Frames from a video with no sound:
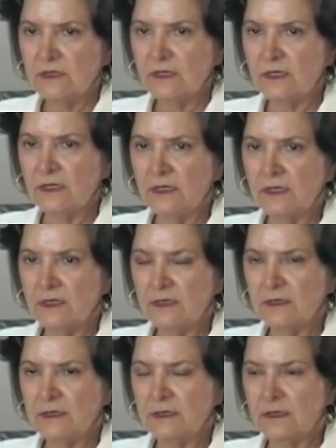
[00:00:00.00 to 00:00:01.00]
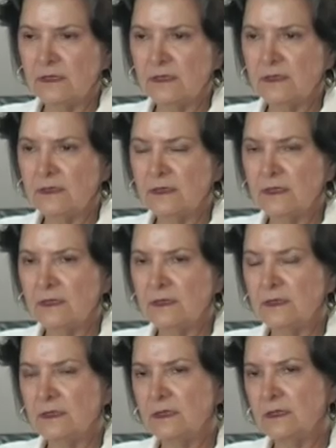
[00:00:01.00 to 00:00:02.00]
And
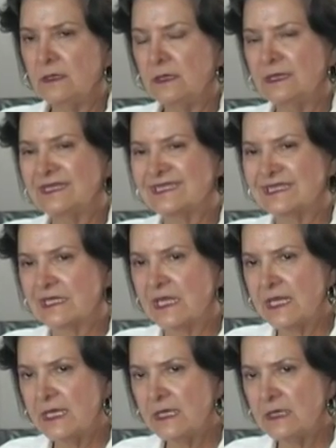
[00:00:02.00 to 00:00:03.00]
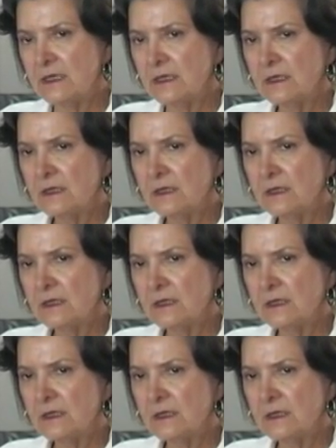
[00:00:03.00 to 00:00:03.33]
in the slang